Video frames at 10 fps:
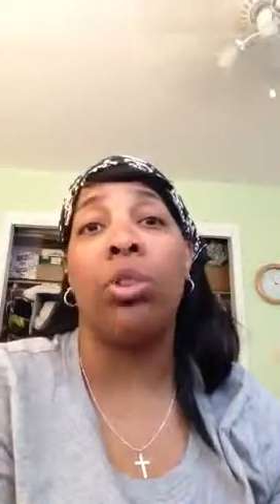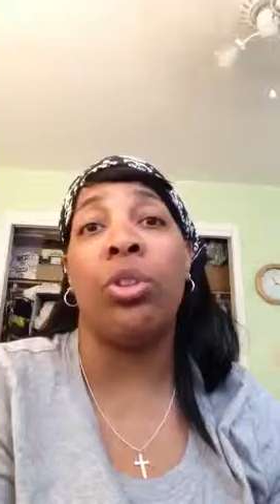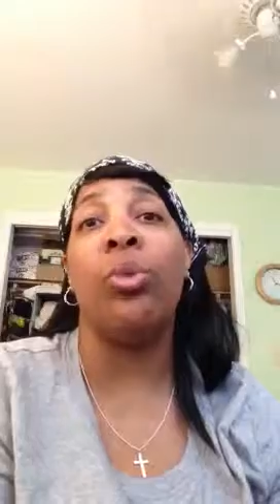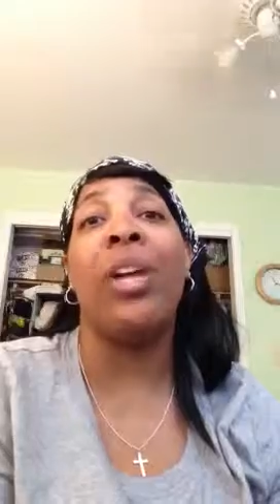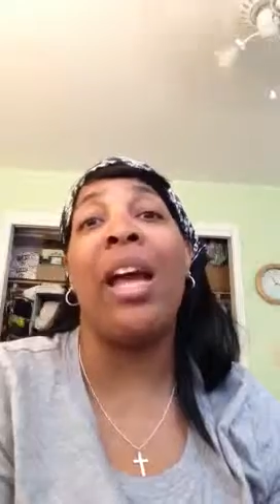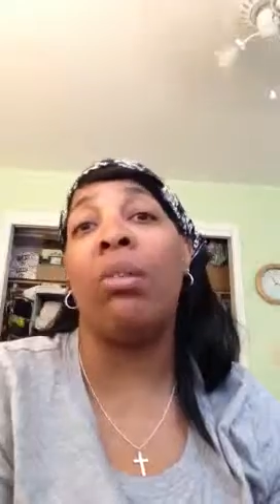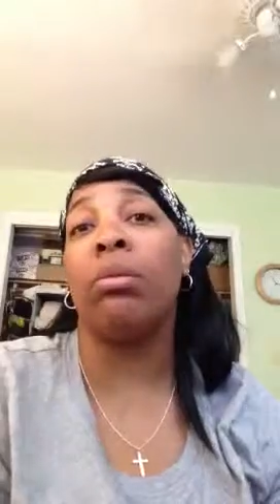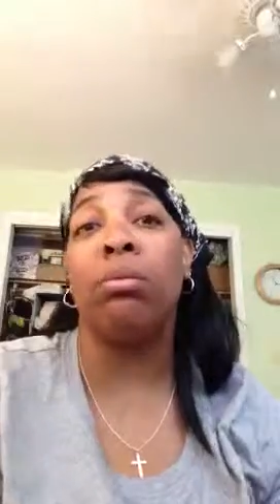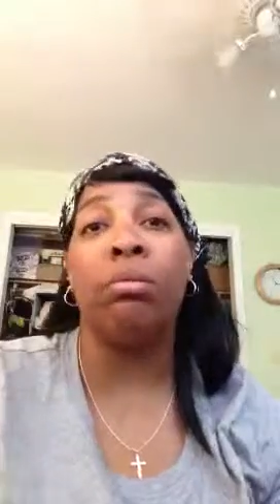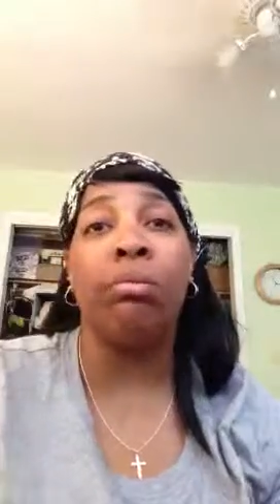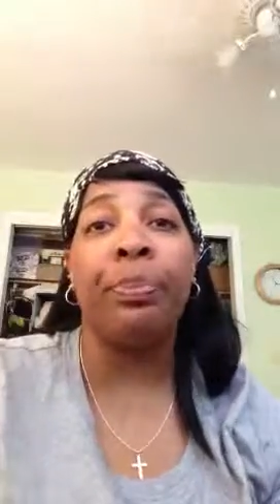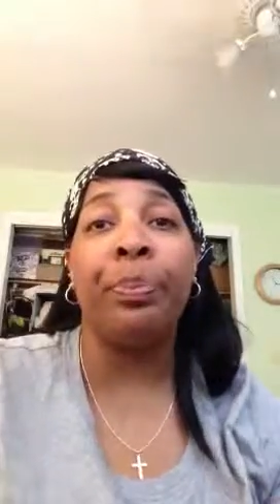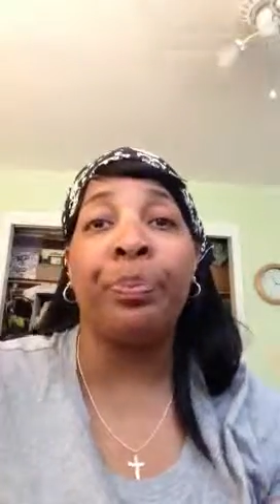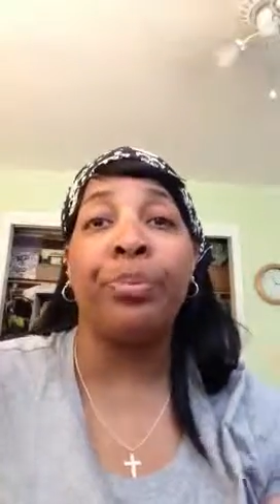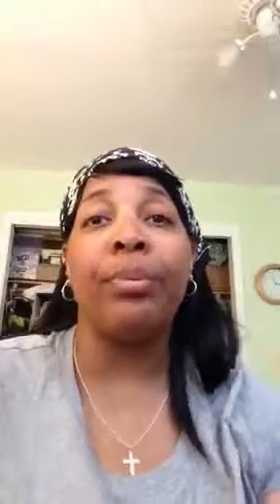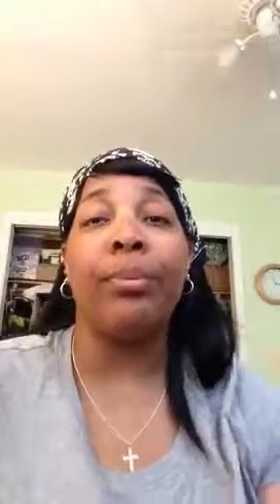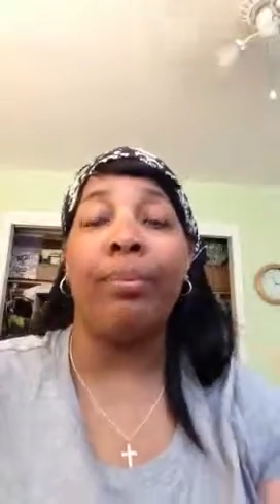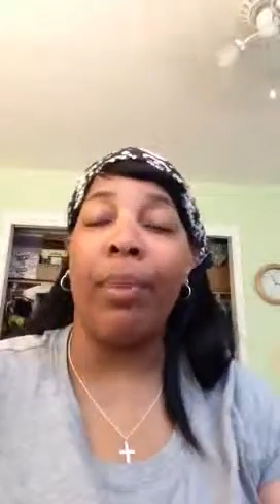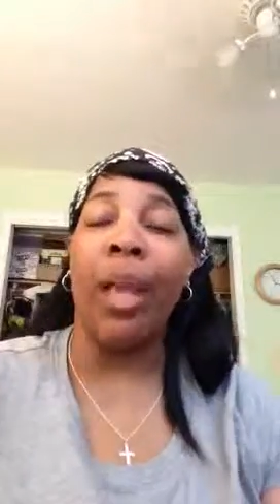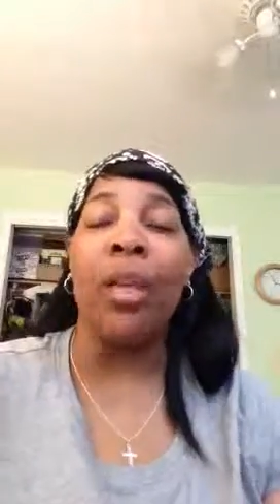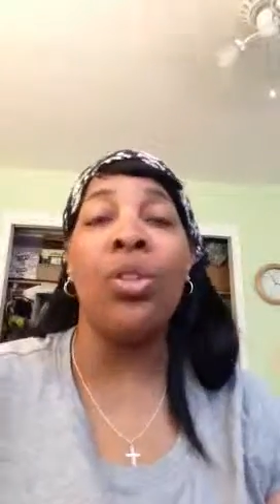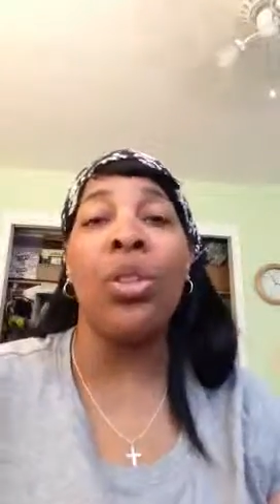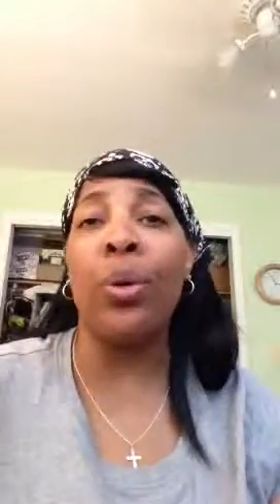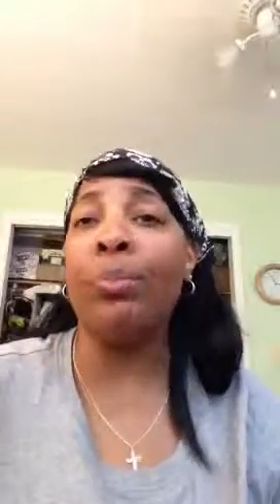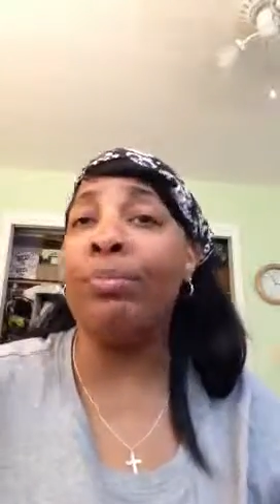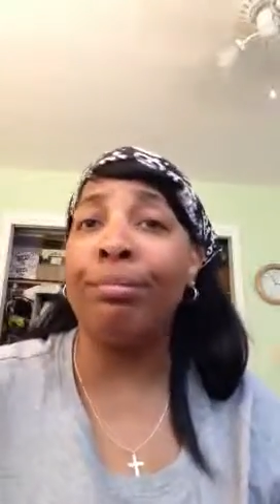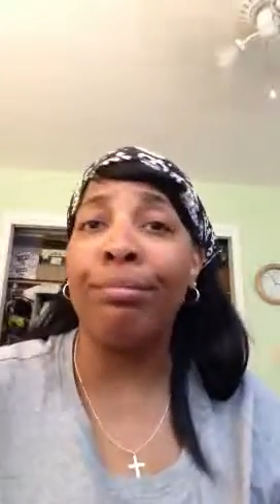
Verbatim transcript: Two down. So,